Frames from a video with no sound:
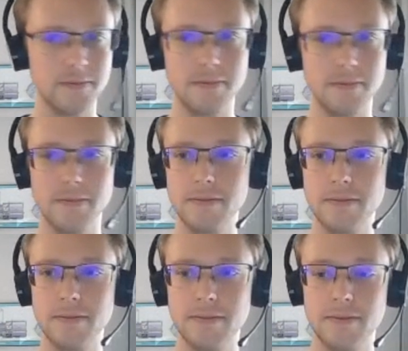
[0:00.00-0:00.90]

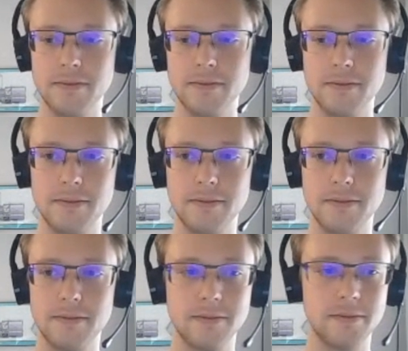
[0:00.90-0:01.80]

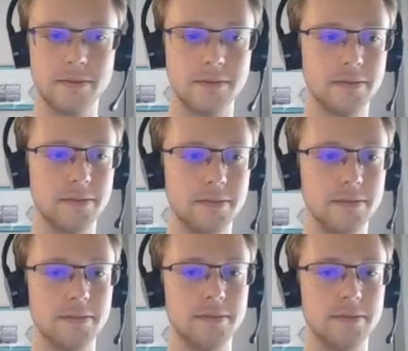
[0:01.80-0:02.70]

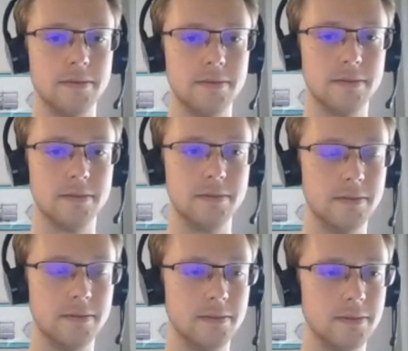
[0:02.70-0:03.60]

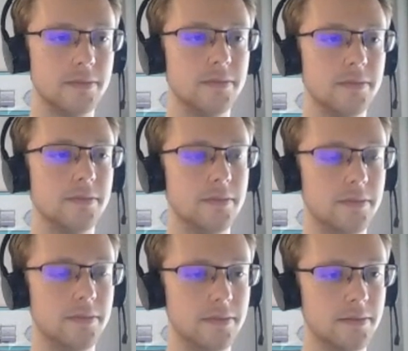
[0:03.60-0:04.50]

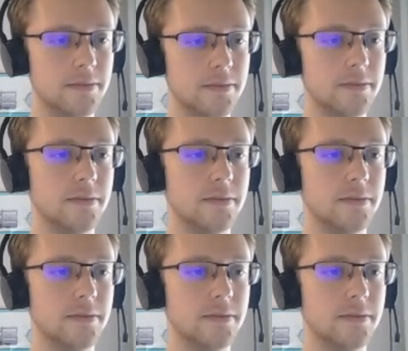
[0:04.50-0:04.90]
(silent)